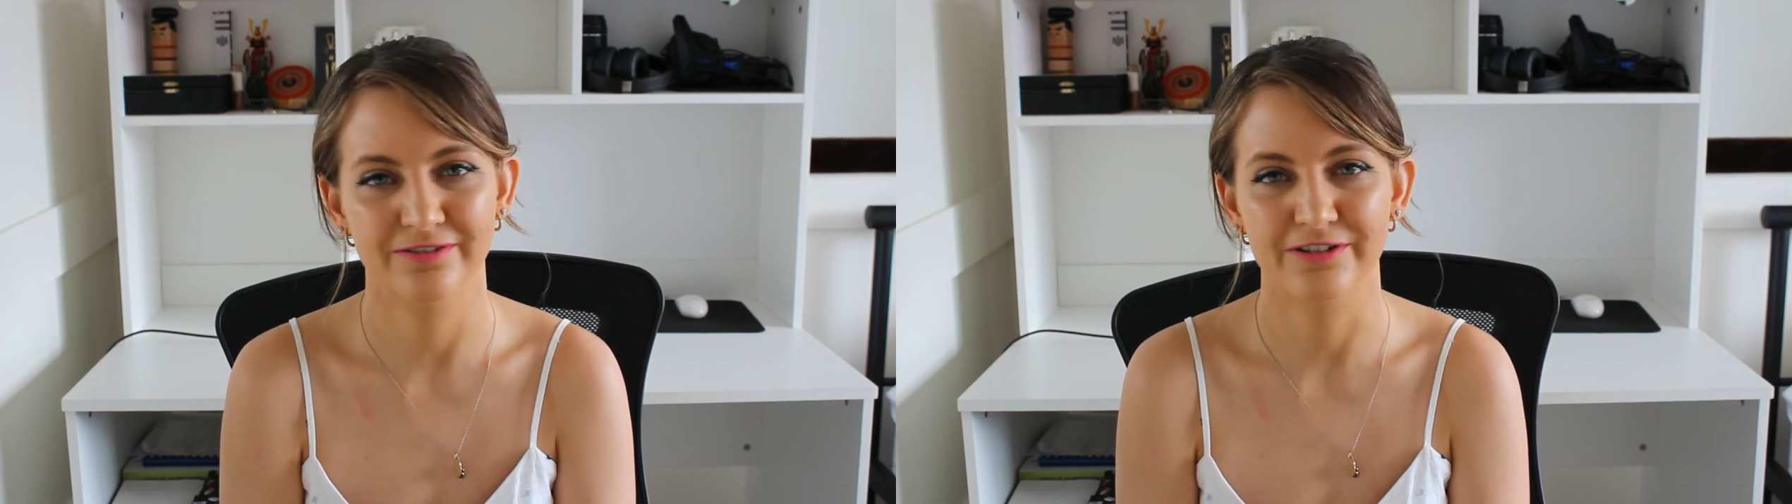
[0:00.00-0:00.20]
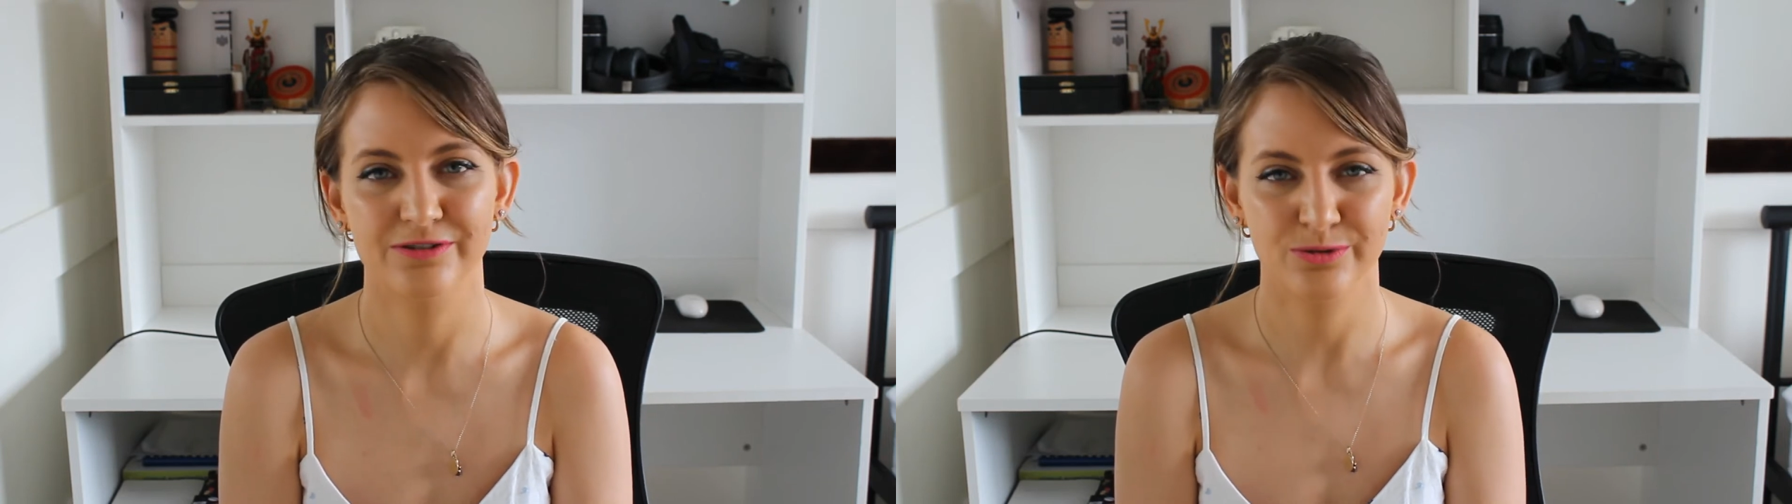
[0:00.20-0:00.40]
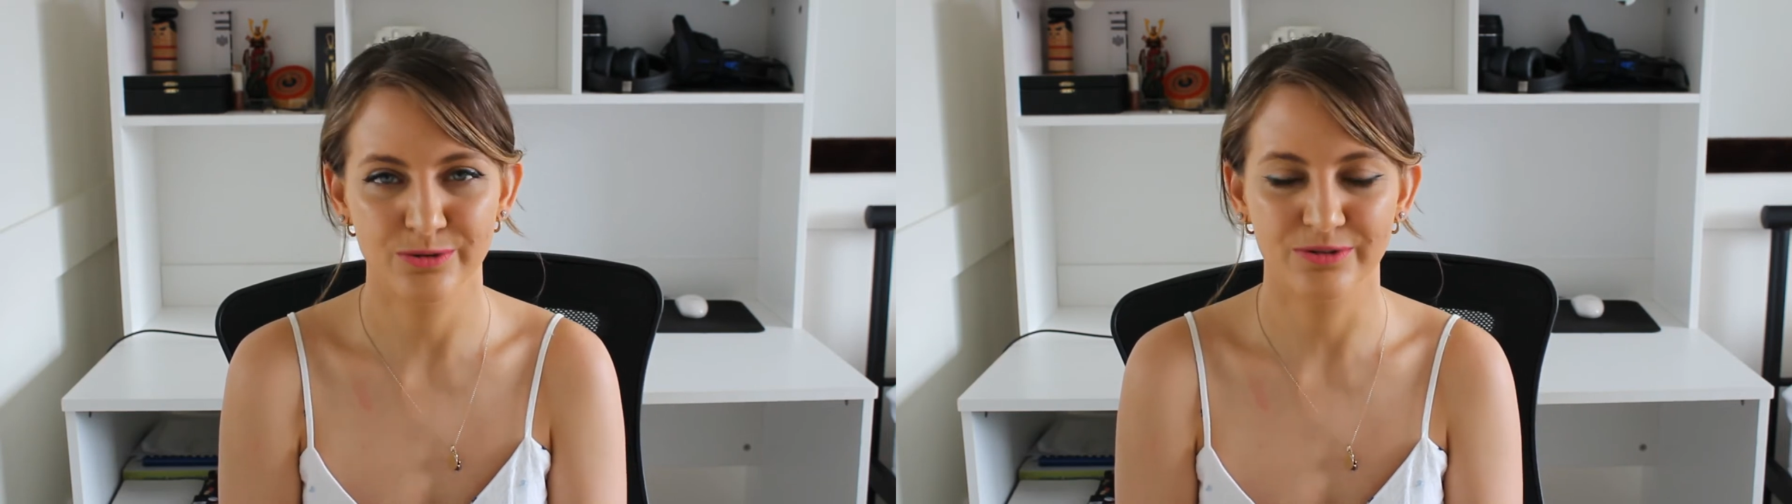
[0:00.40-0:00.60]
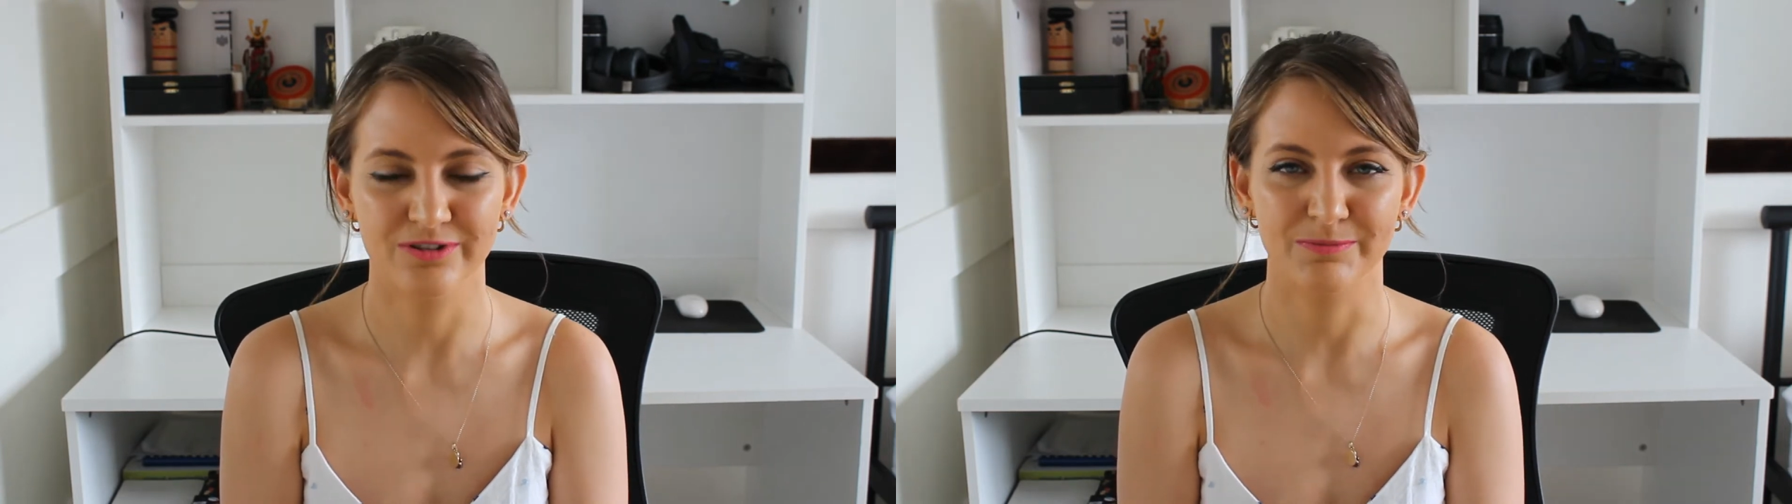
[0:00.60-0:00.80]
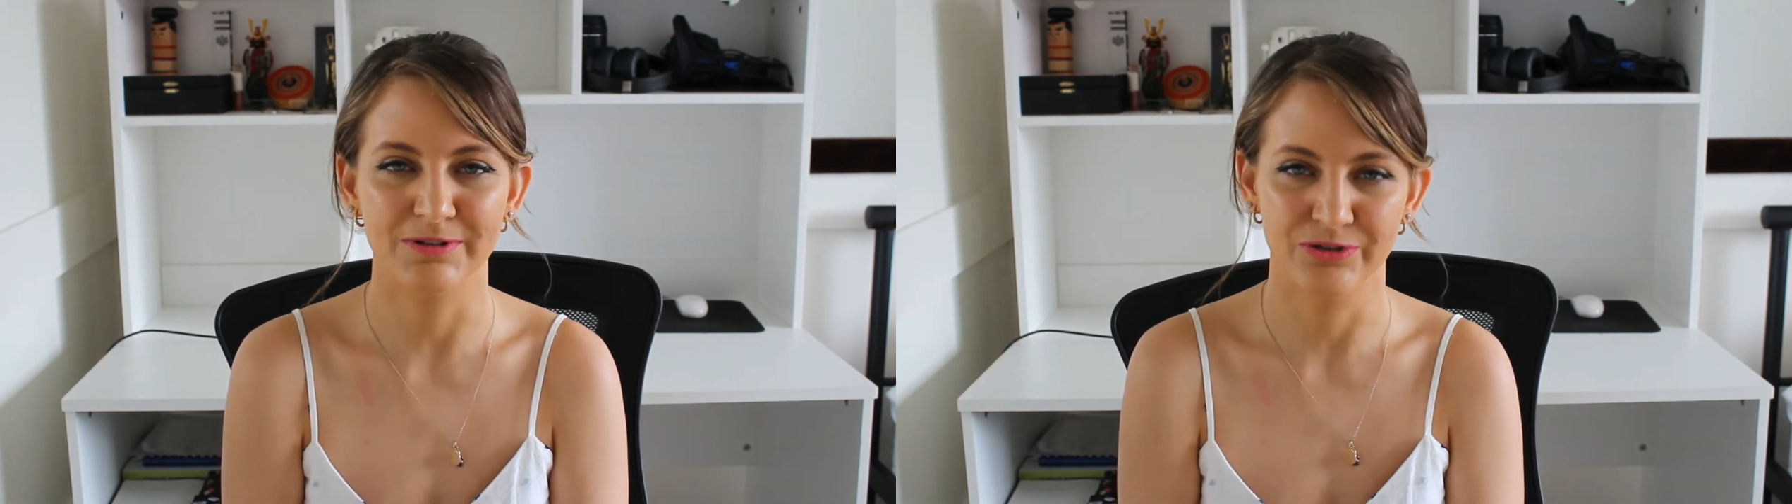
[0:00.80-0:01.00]
if it's too
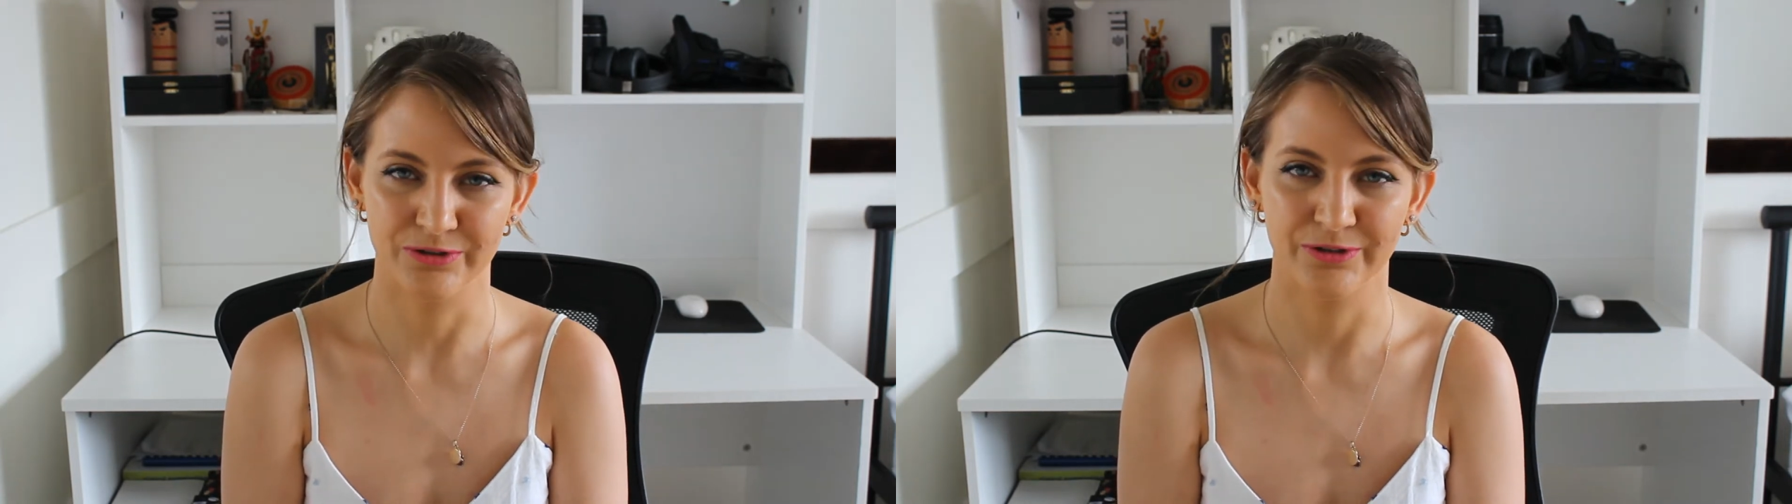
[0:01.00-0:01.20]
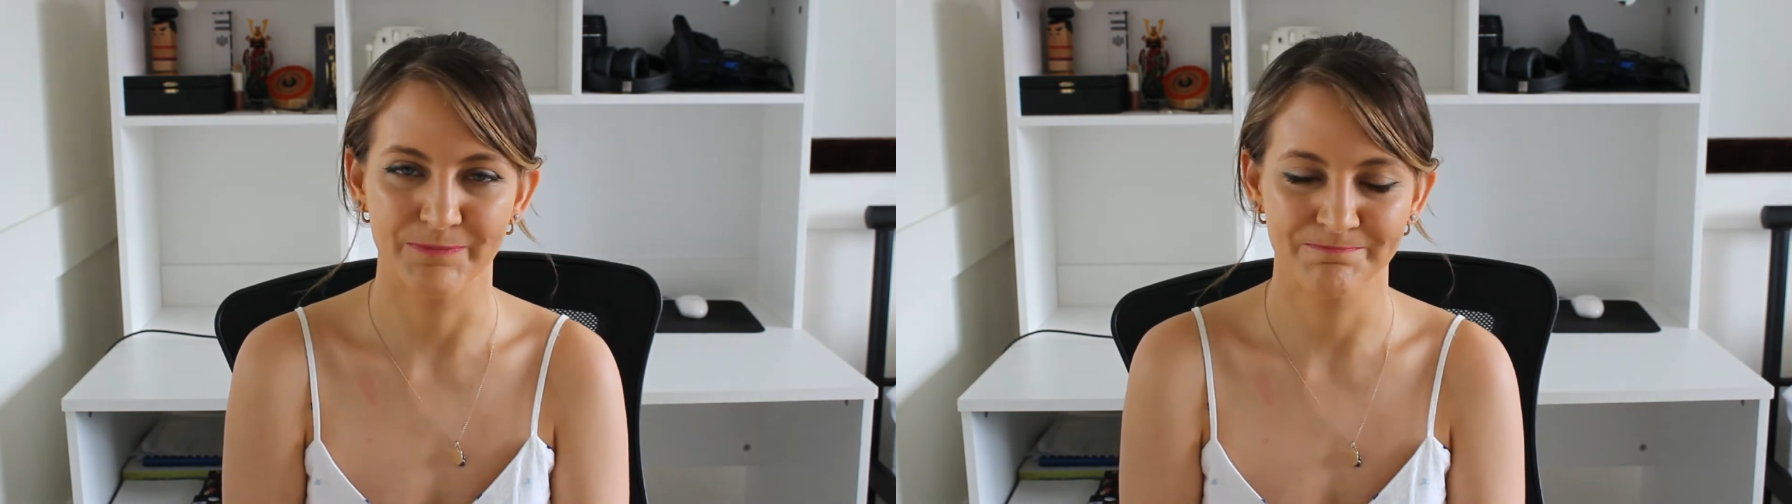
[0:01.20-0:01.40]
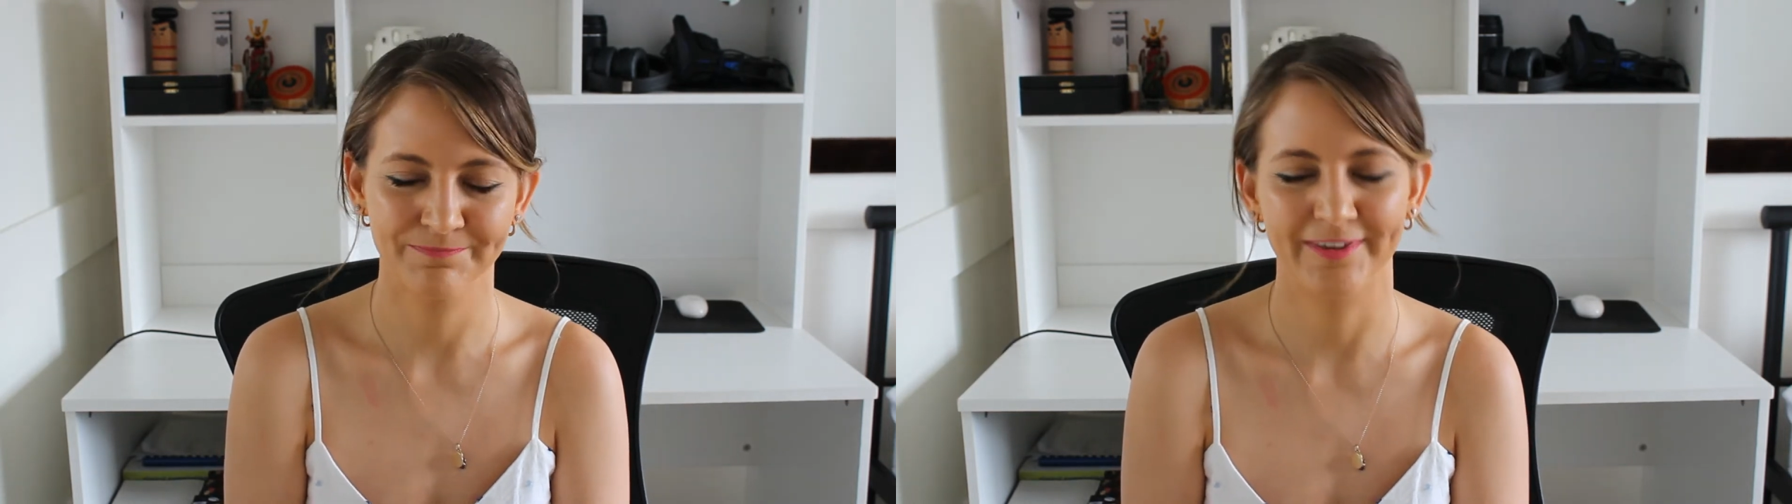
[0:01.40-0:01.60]
good to be true,